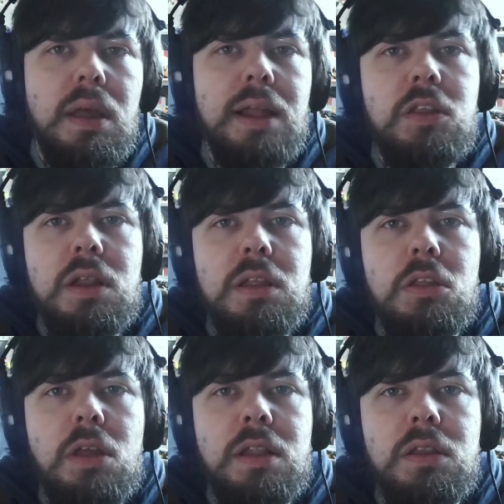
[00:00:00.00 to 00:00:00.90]
and turn
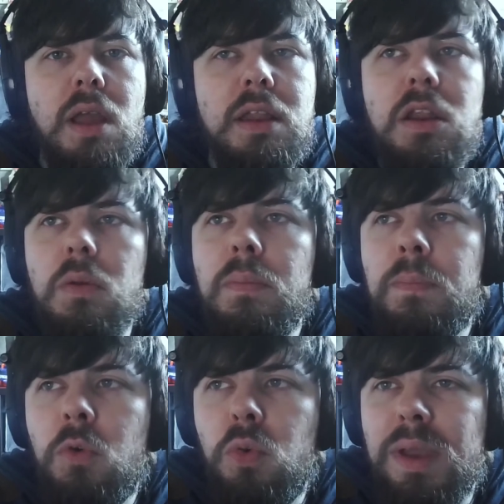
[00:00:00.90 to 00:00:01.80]
it into, and
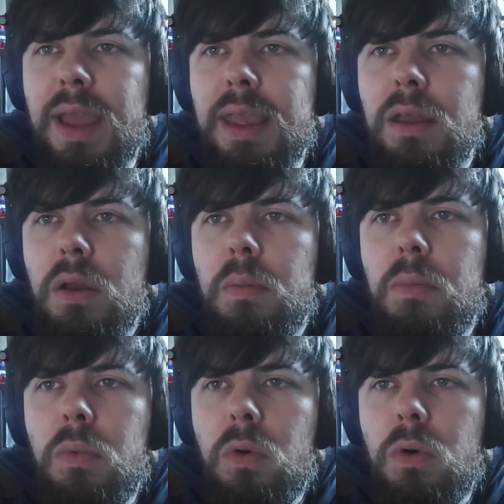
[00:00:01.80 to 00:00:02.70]
create
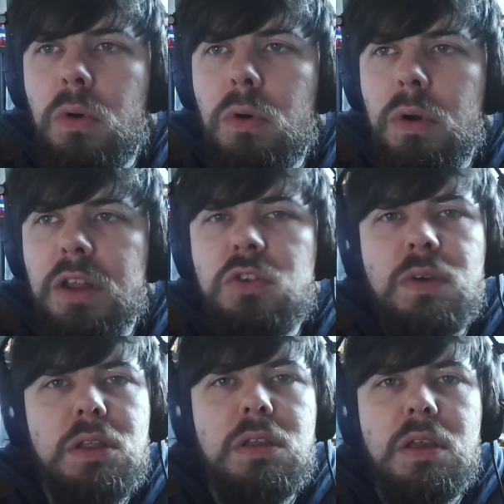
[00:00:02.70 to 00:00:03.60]
more
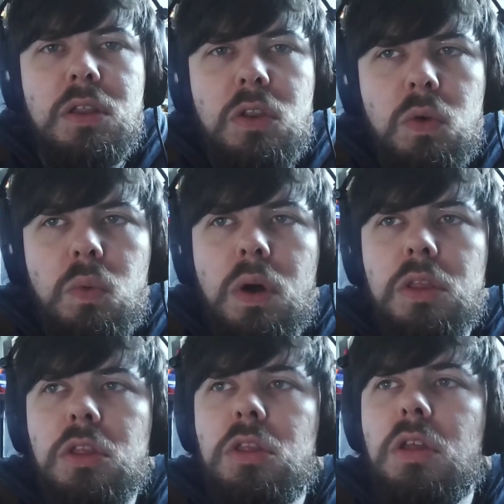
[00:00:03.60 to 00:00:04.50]
interesting,
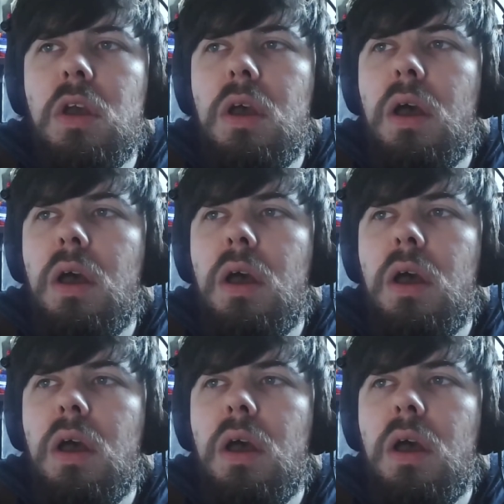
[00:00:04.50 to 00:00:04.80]
nuanced,